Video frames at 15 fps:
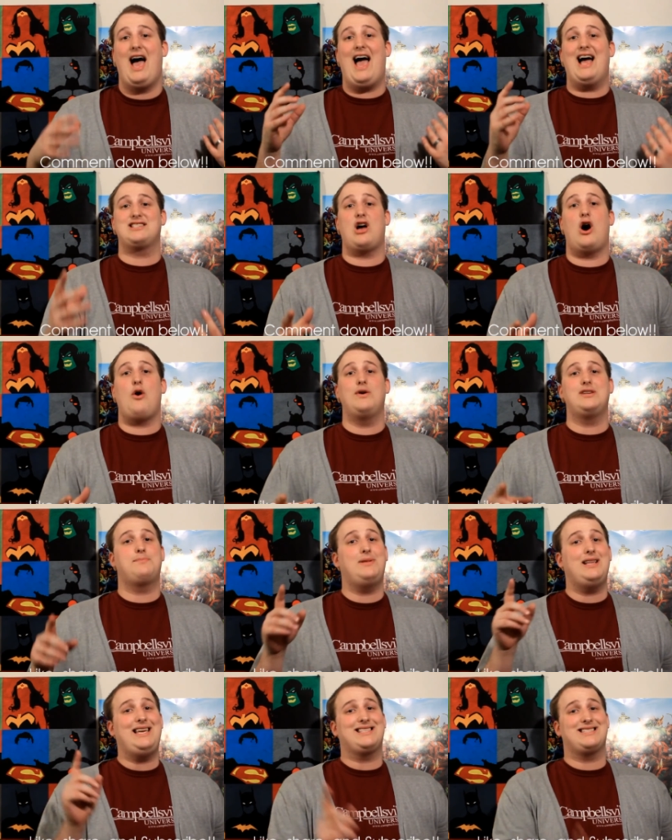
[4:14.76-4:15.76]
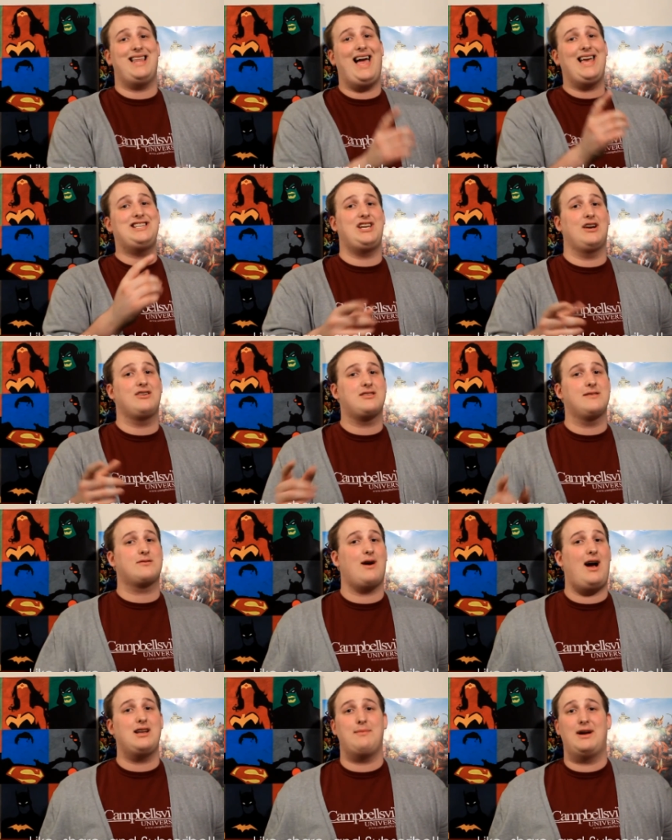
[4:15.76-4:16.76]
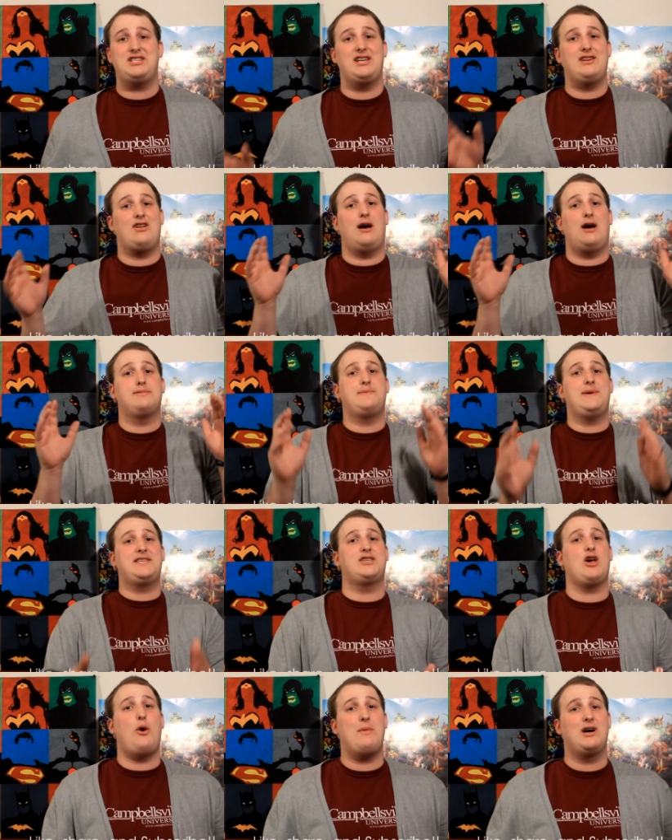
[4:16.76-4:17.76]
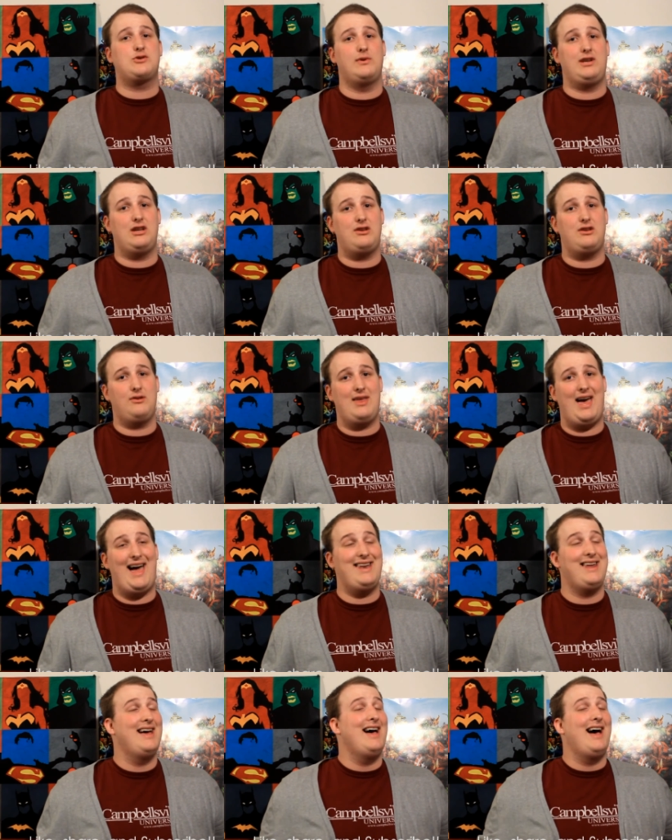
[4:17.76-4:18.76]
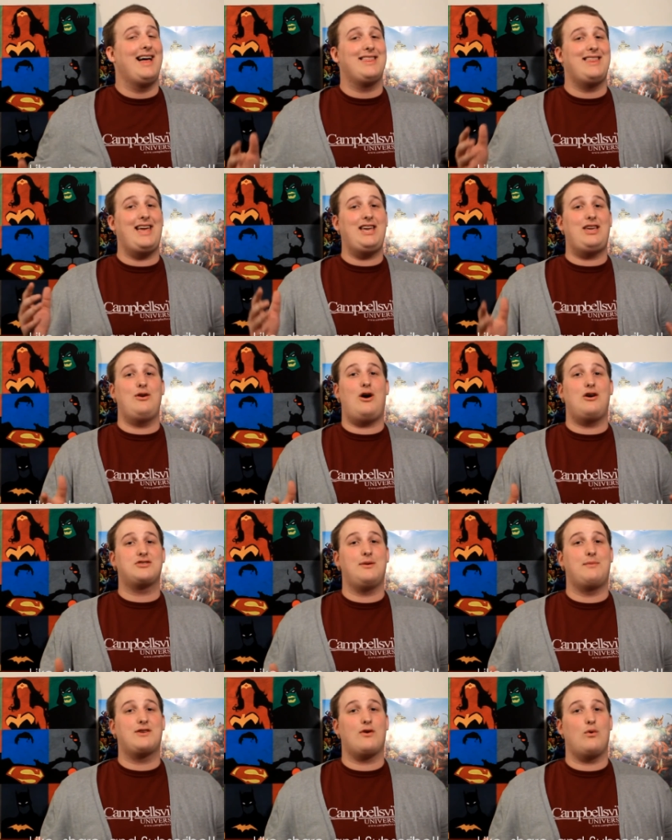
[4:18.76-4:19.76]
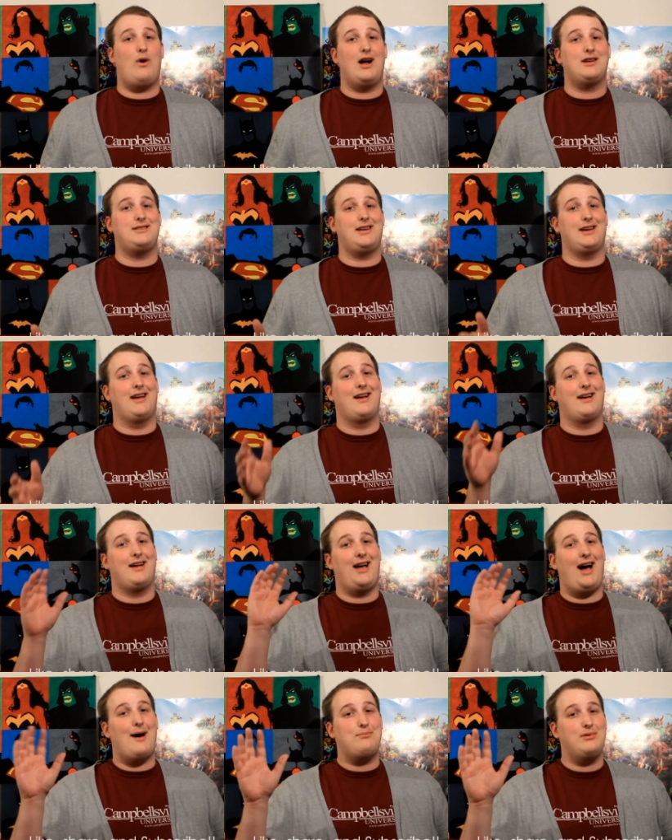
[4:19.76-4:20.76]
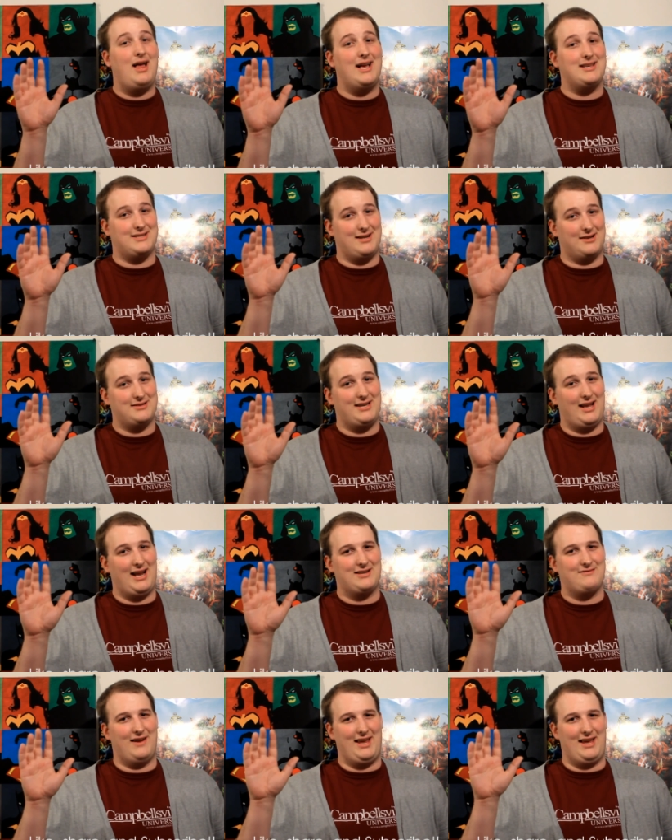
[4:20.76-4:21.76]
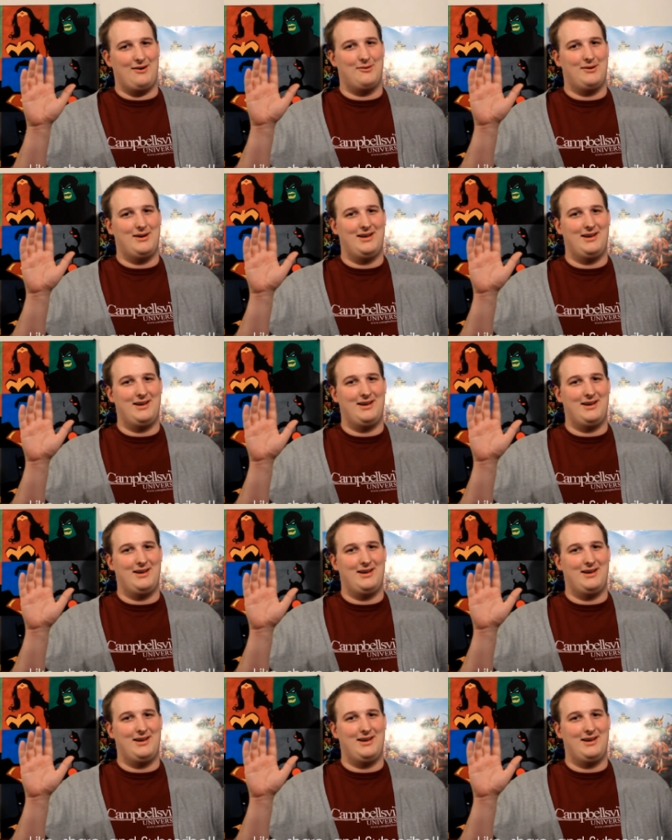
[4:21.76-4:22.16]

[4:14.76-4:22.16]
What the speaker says: As always, please like, share, and subscribe to my channel. It helps me so much when you do that. Thank you all so much for watching. God bless, and I'll see you next video.